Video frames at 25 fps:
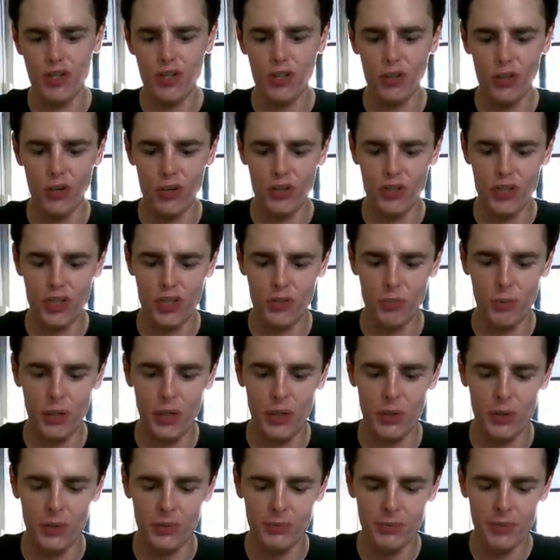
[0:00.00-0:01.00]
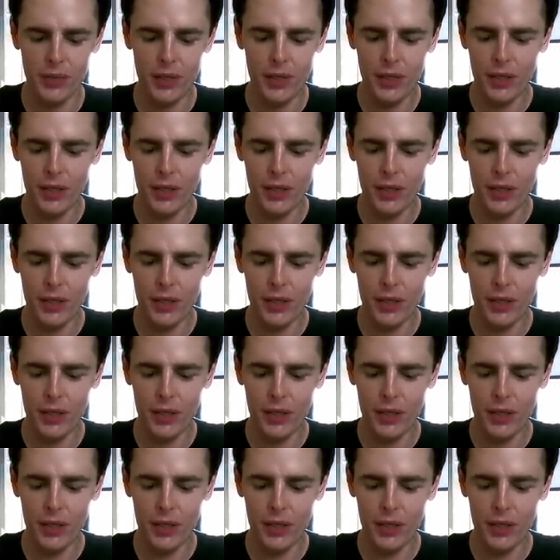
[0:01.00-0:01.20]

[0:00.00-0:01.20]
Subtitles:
sauce as well.